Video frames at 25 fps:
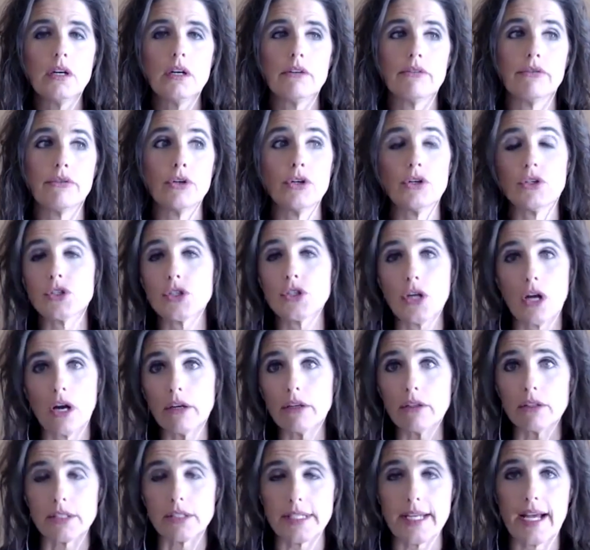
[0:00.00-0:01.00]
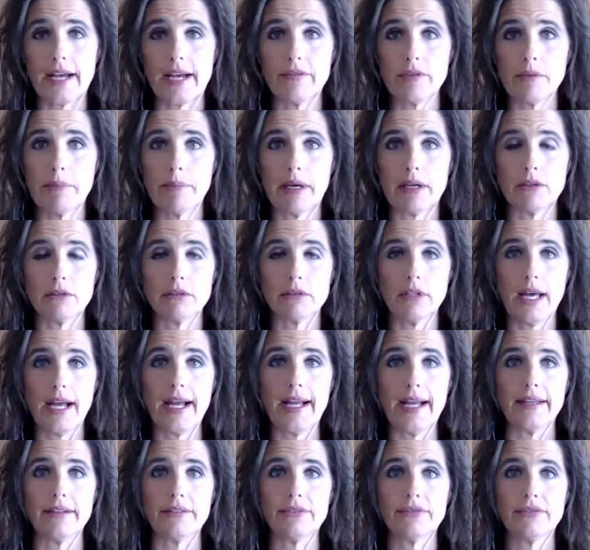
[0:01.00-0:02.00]
for her daughter to have a better
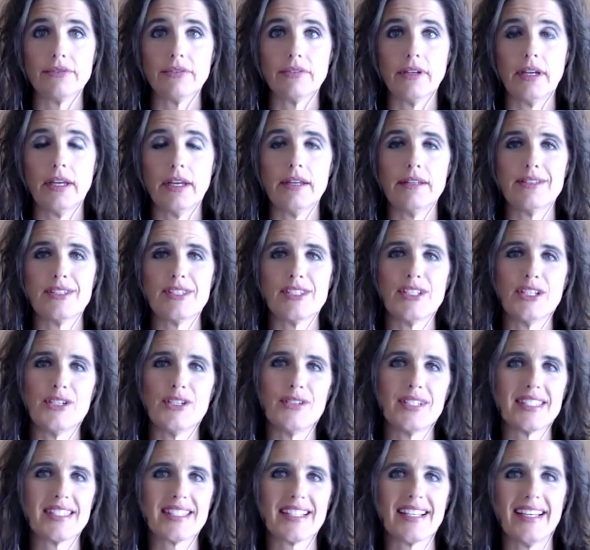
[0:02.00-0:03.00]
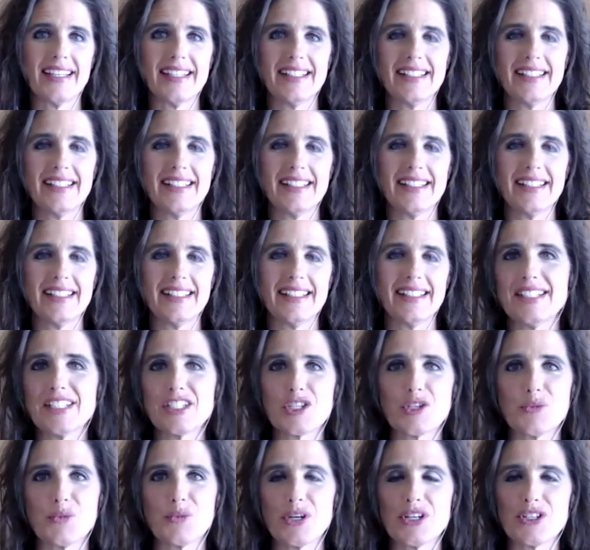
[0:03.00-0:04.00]
life. And so it's kind of led
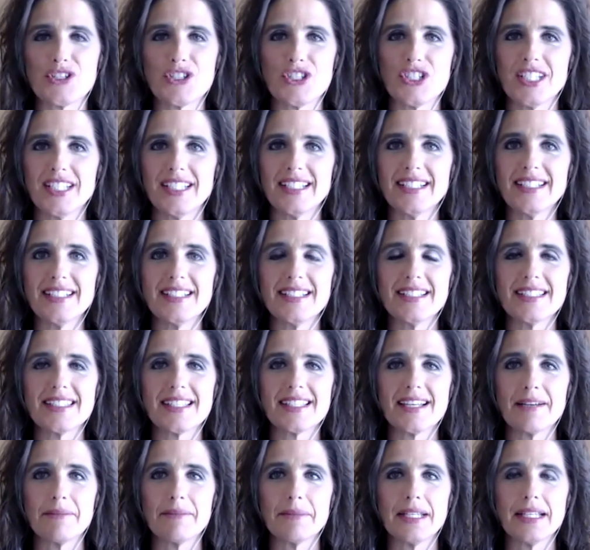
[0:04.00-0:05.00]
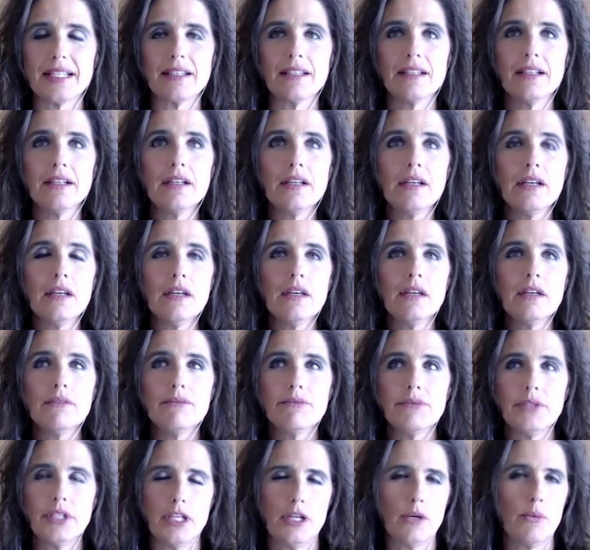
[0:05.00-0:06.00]
into where she is. I mean,
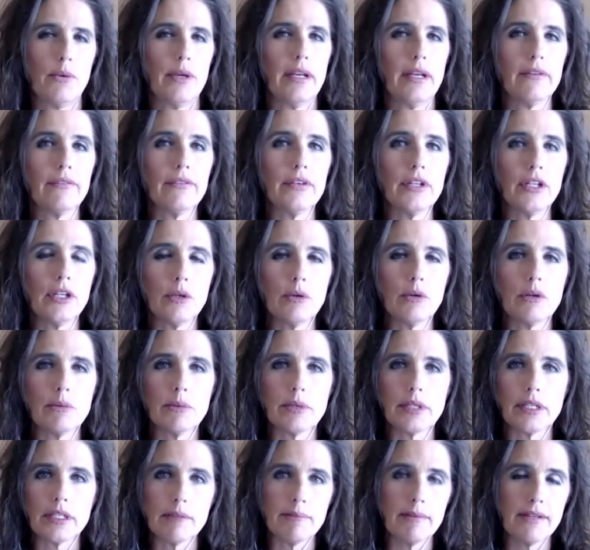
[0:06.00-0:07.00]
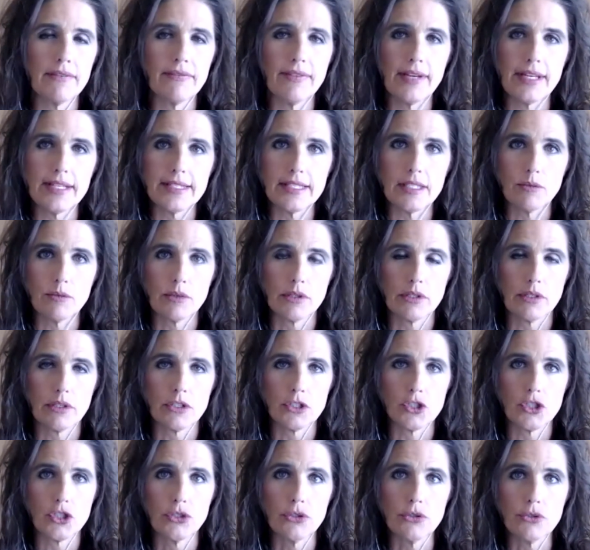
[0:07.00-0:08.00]
we never know what we're going to be facing with
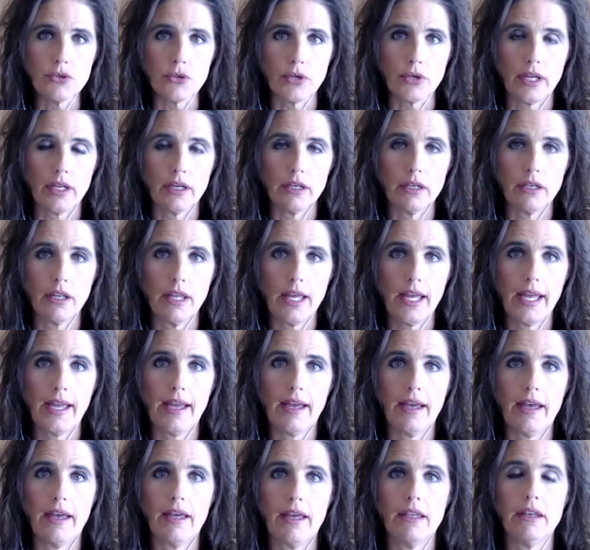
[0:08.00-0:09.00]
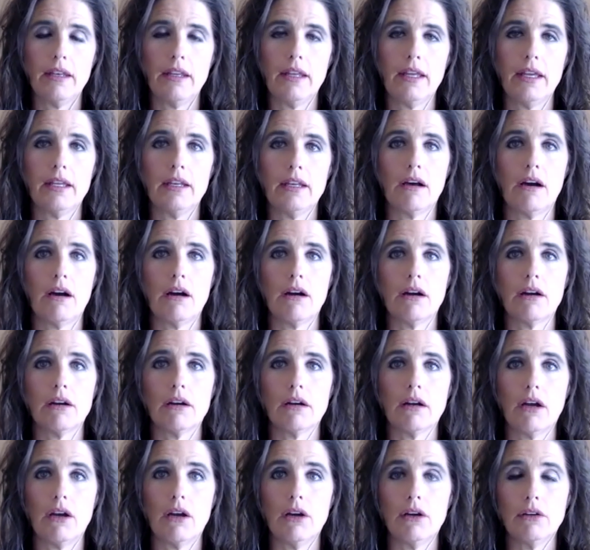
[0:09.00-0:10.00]
our children. And in
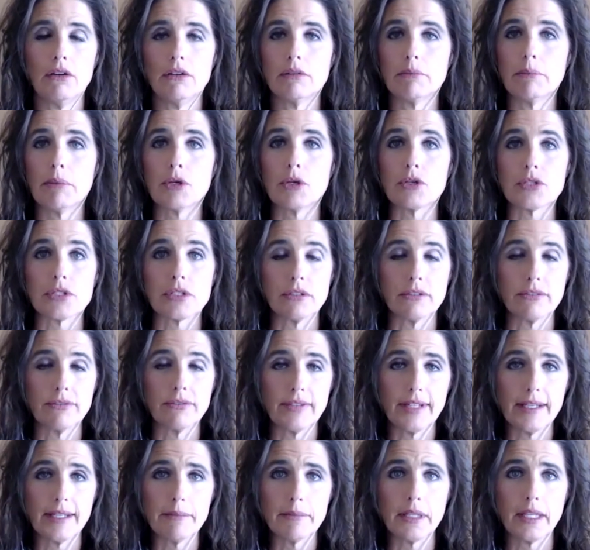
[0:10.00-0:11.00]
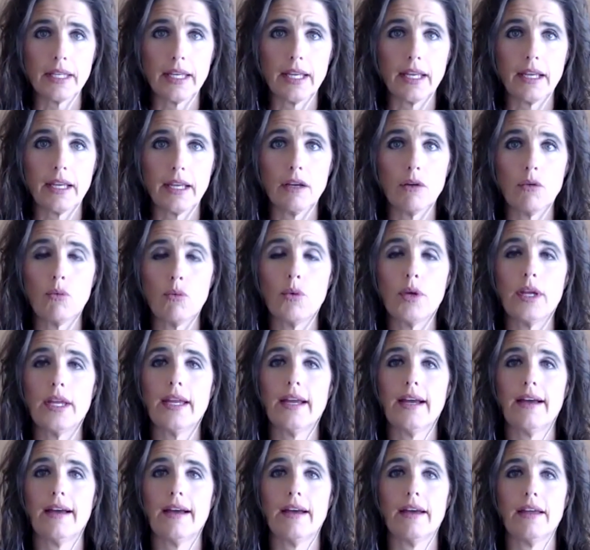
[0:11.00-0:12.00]
our own personal family, we
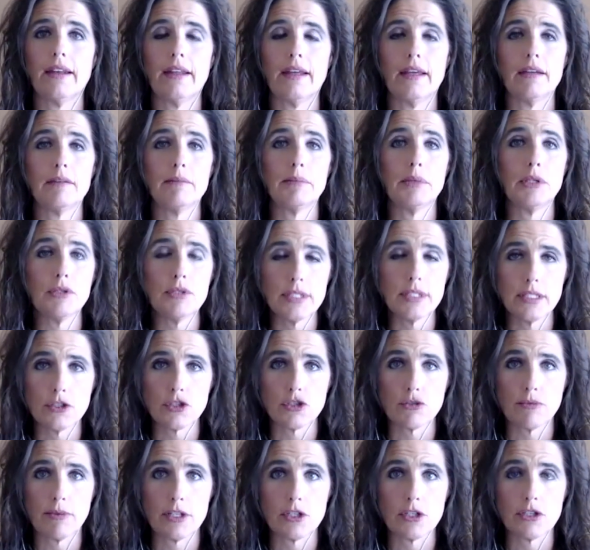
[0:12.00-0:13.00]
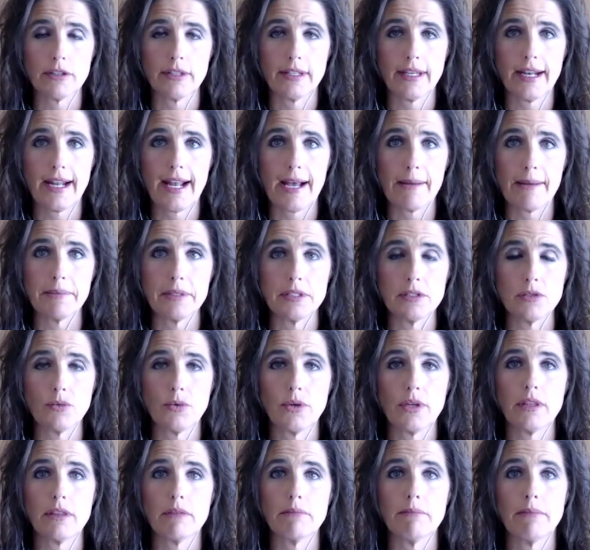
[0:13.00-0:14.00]
had an abuse situation that happened
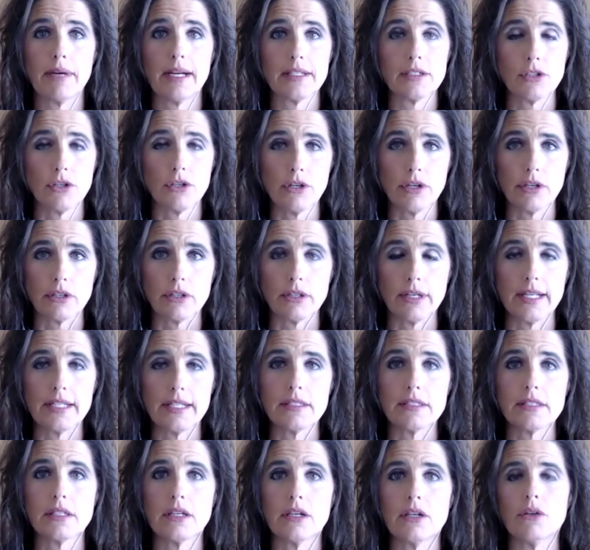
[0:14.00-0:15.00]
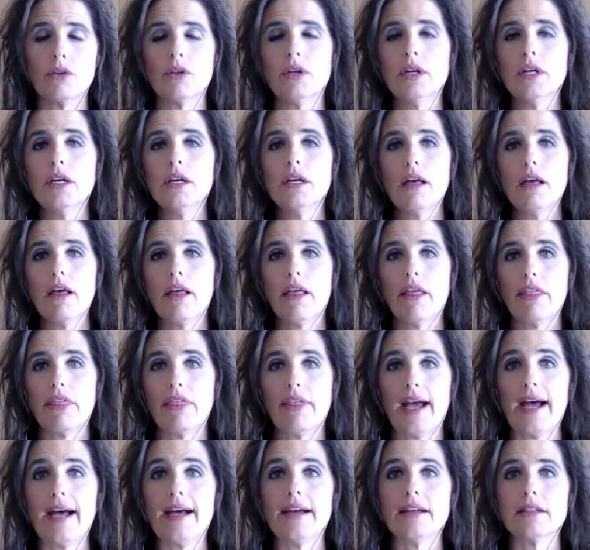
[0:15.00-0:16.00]
with my daughter. And so
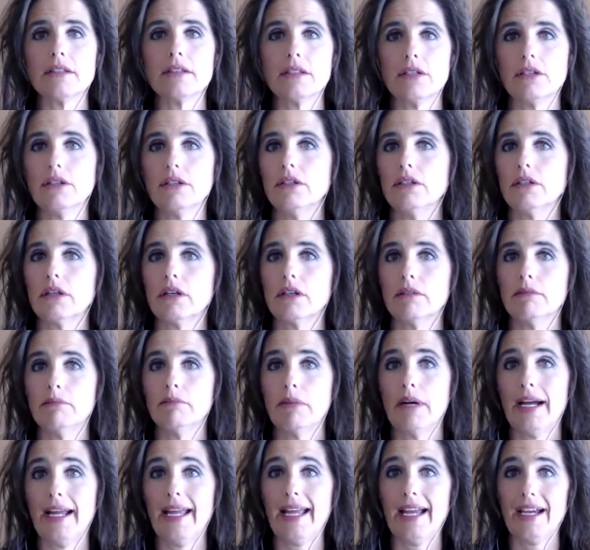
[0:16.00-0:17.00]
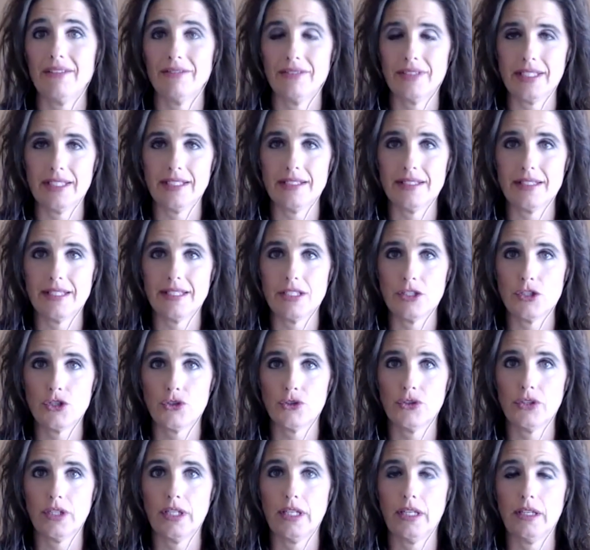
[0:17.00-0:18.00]
that took my advocacy
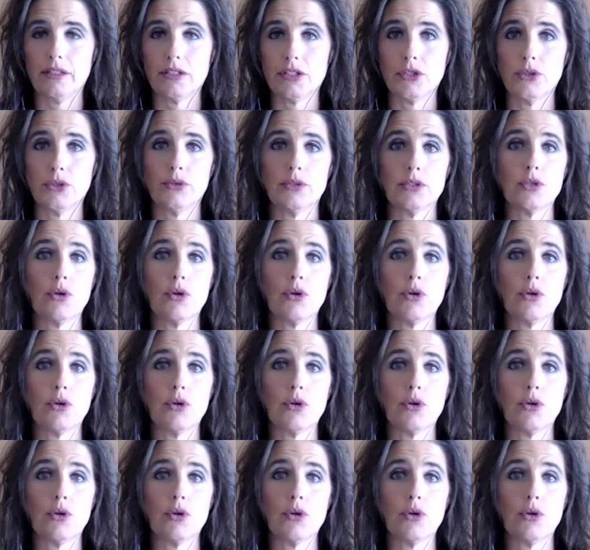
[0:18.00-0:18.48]
journey to a